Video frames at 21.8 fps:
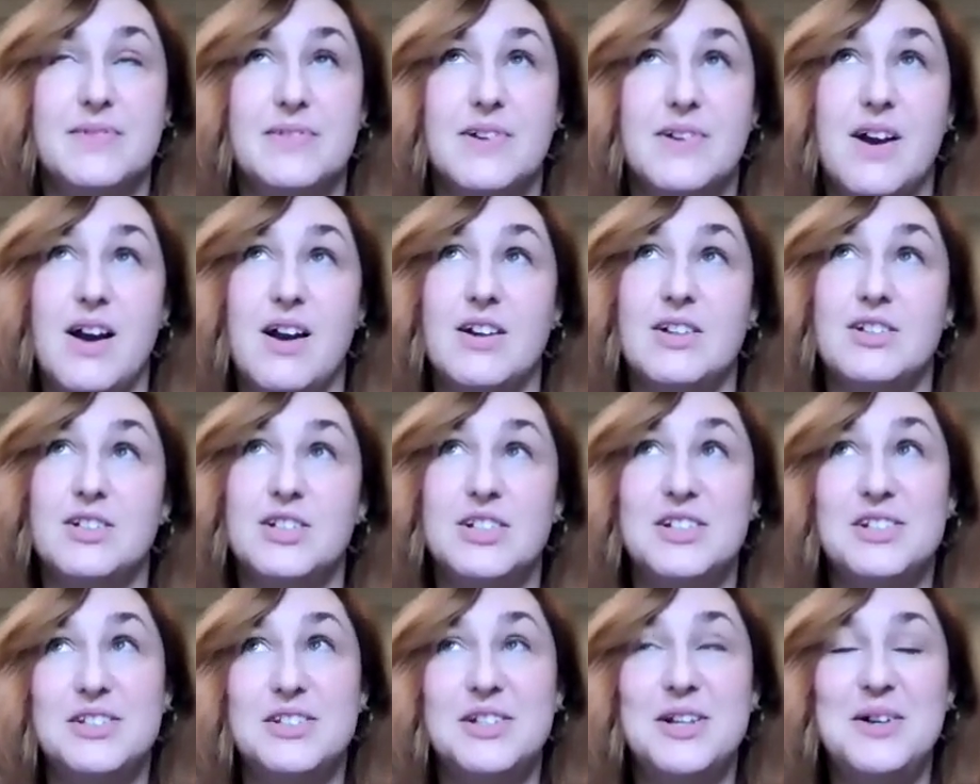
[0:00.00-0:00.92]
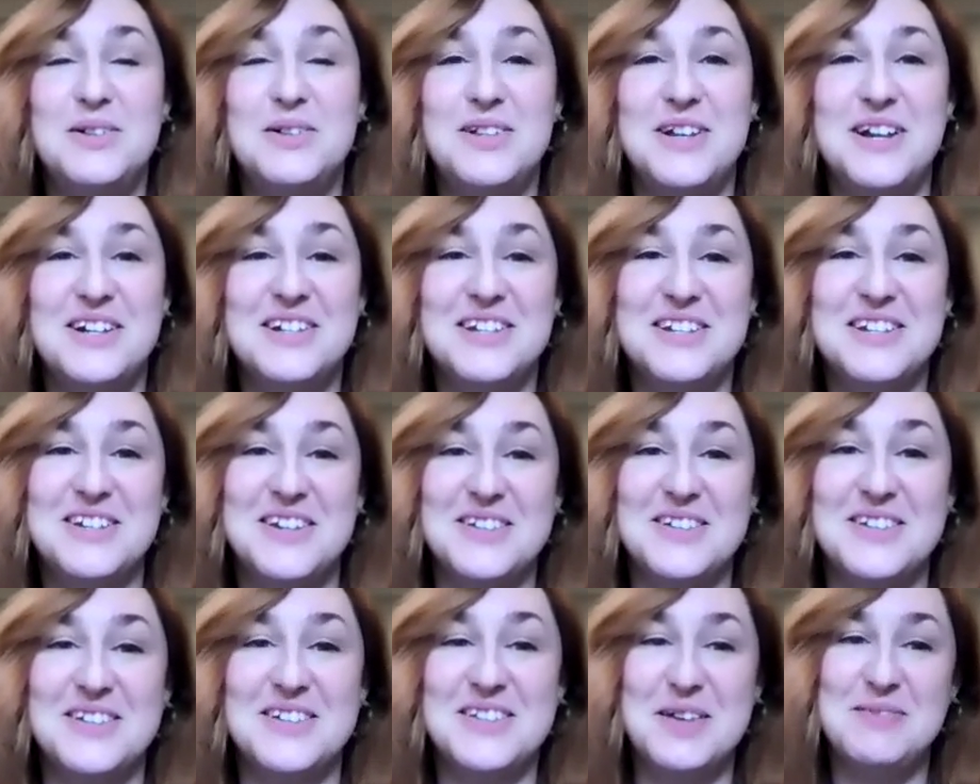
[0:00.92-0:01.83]
gosh, so long
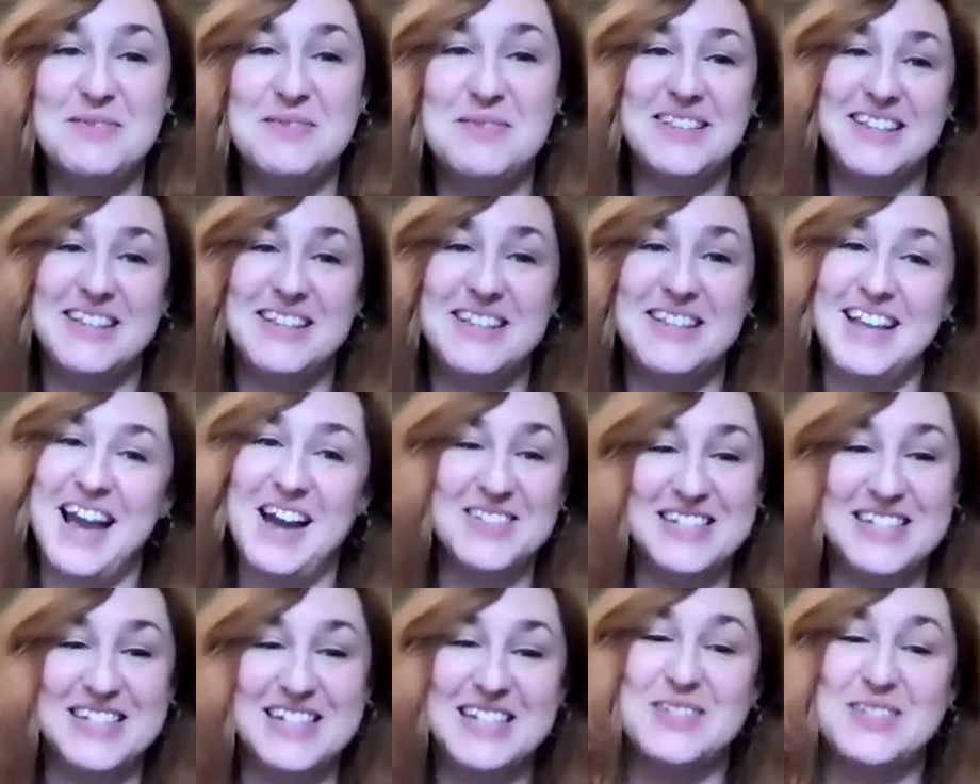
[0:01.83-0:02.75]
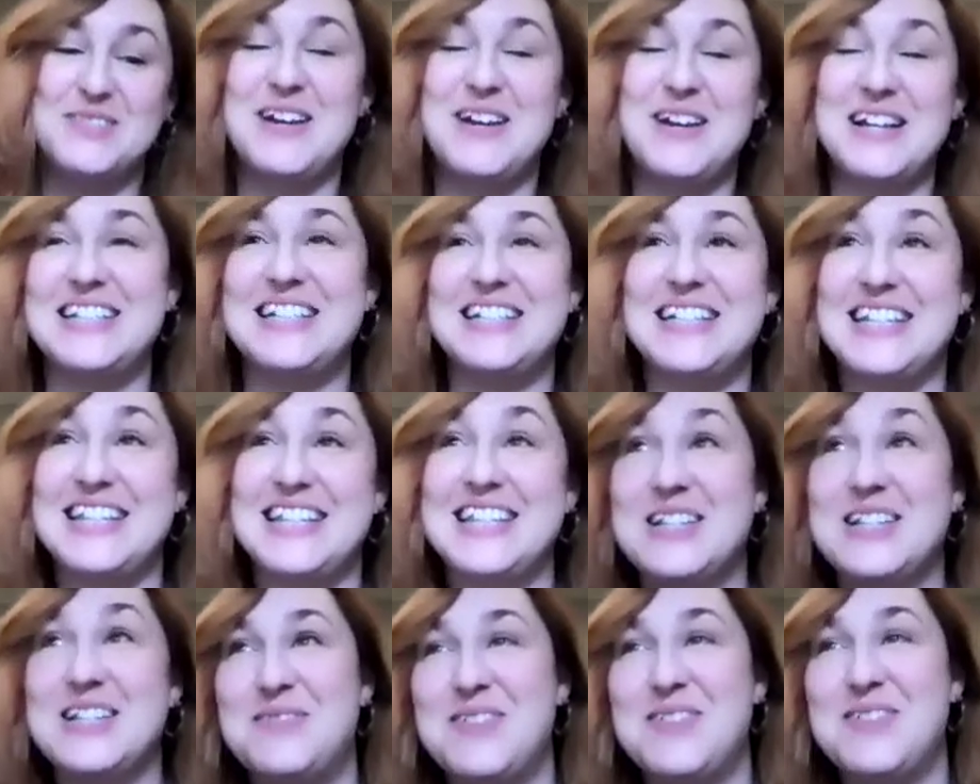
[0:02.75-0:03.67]
ago. I wasn't expecting to
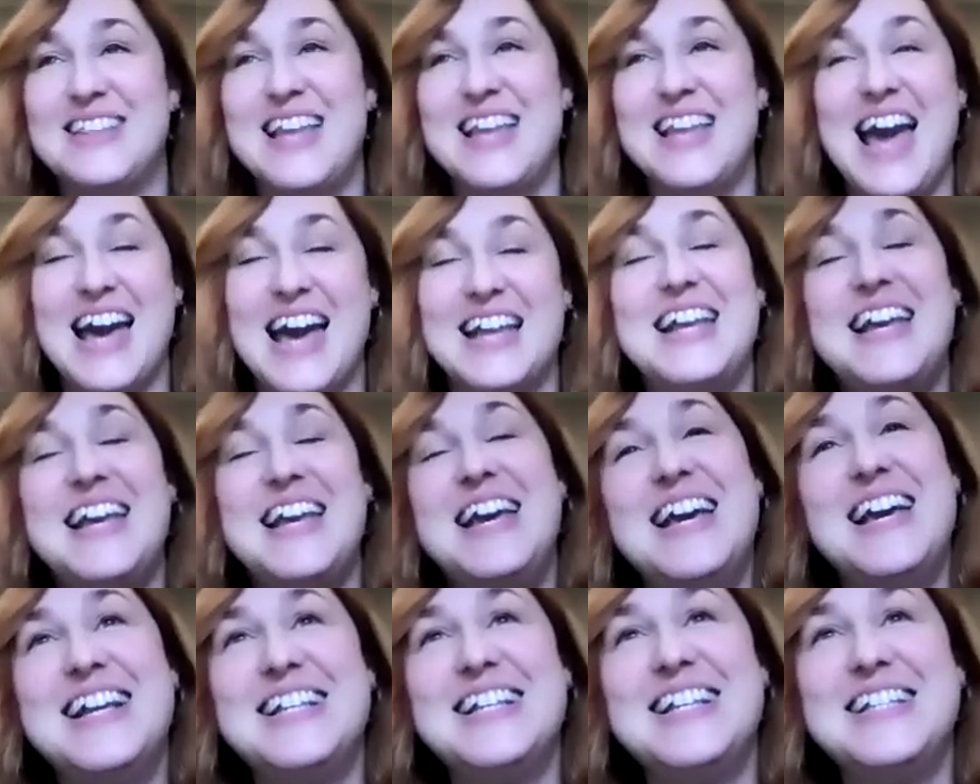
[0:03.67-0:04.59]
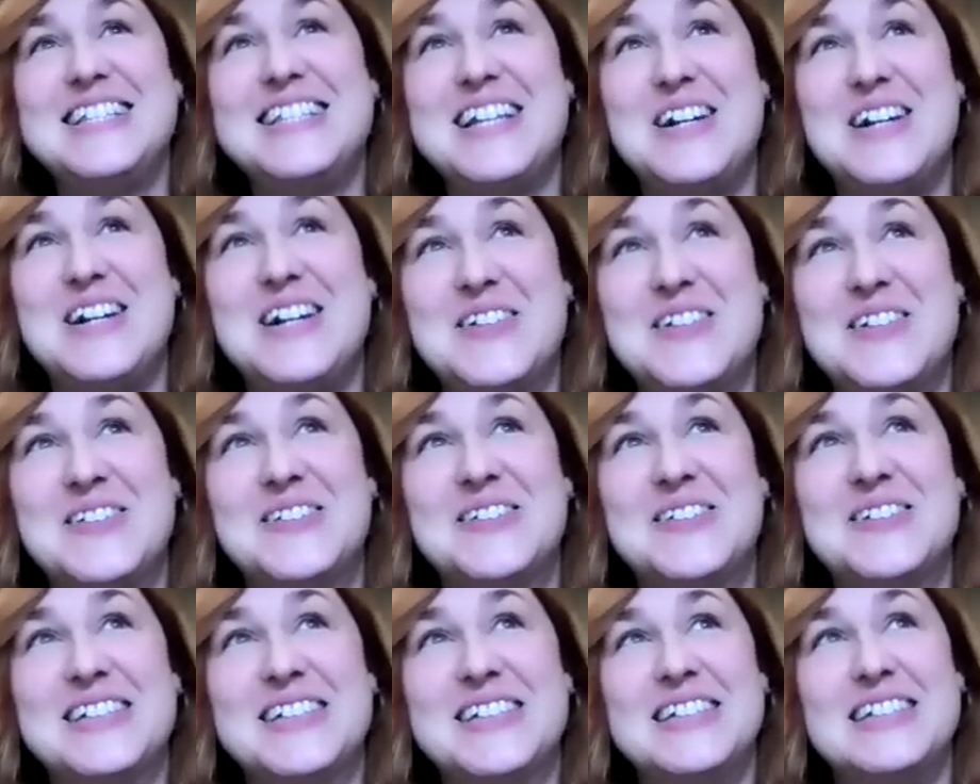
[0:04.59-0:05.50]
think about that.
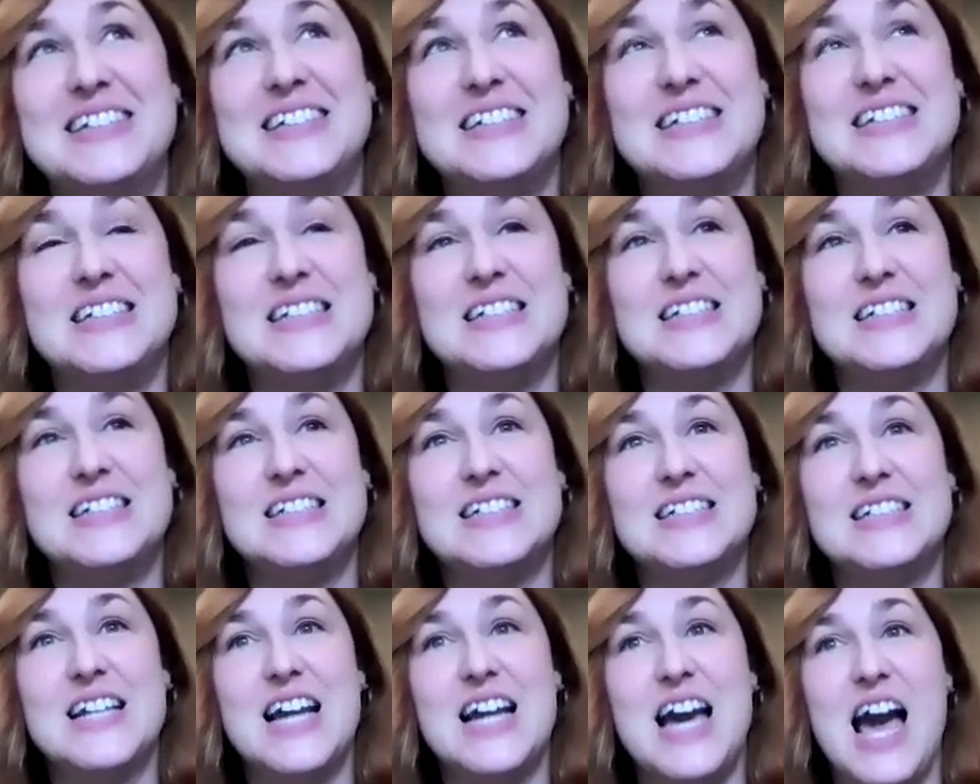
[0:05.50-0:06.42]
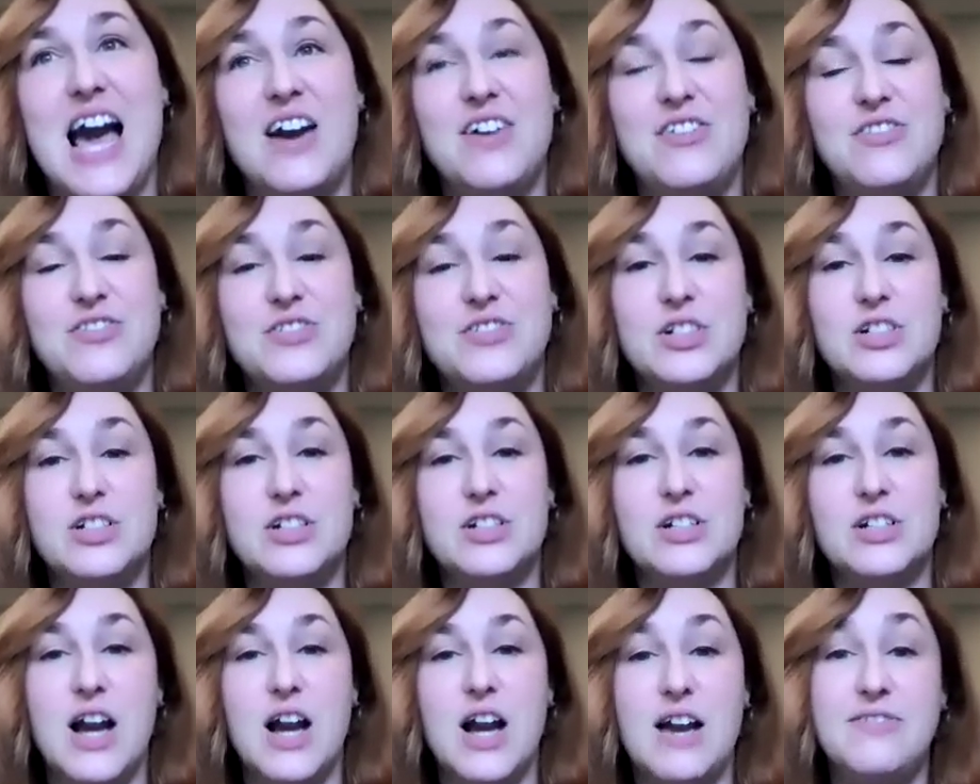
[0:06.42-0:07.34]
So
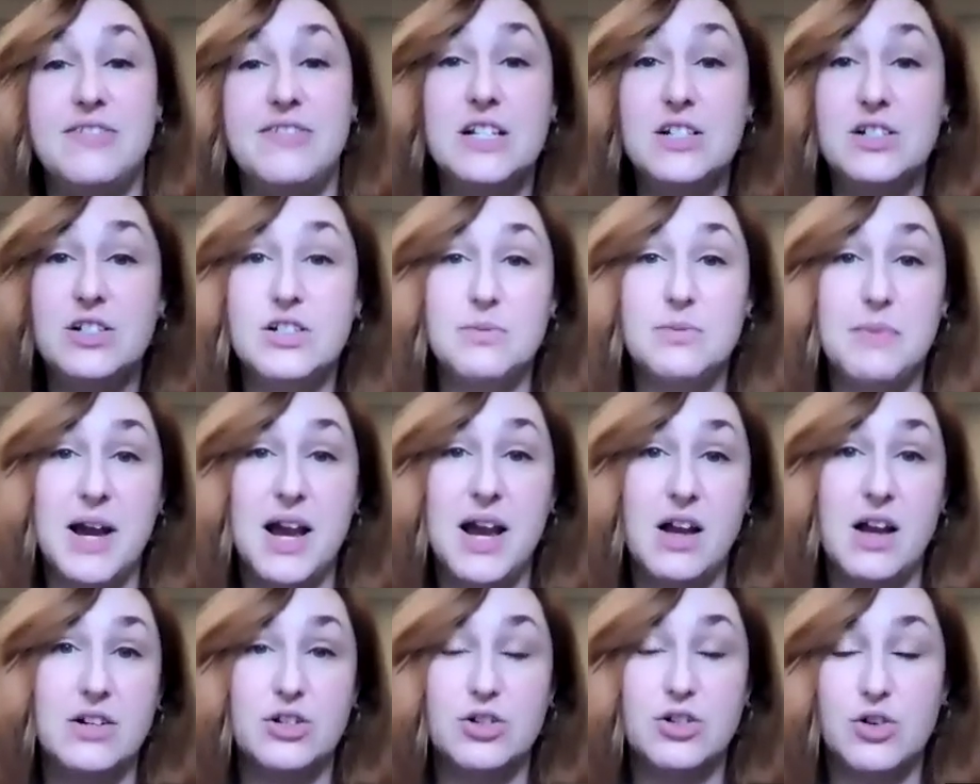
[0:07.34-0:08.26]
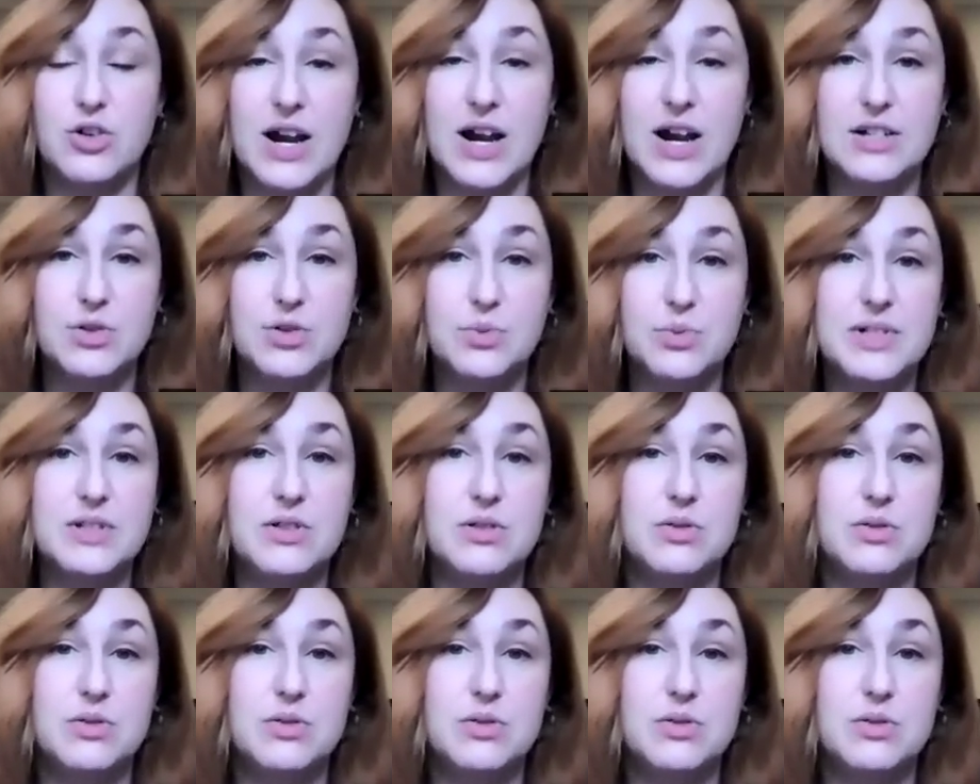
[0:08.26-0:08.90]
after I finished my undergraduate